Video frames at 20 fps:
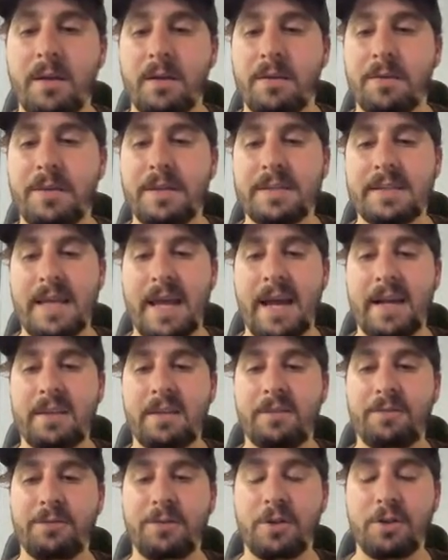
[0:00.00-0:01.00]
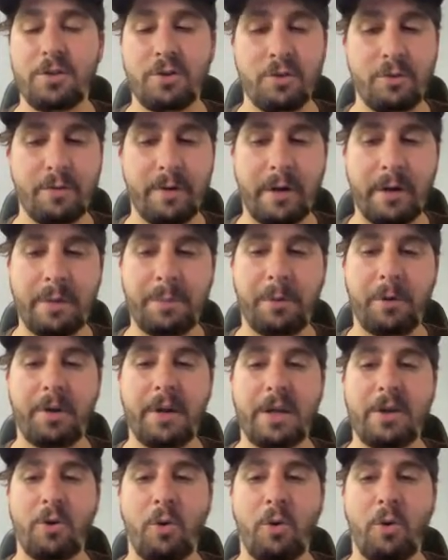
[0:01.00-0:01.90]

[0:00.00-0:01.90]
This active to do variable can